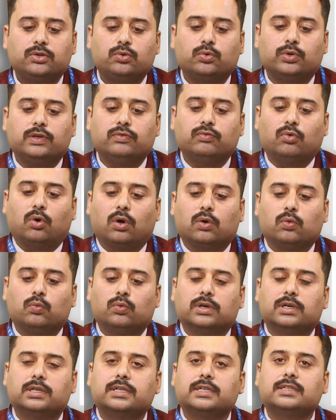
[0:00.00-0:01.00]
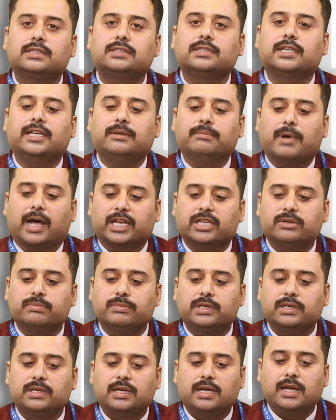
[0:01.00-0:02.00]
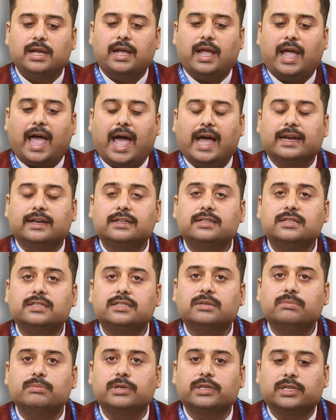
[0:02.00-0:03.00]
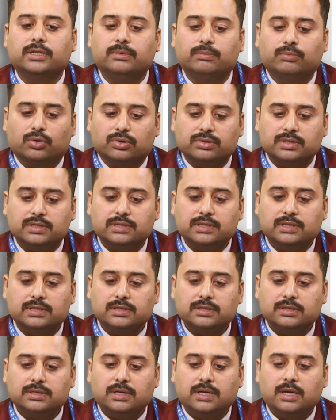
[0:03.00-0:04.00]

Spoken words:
to involve workers in management and decision-making processes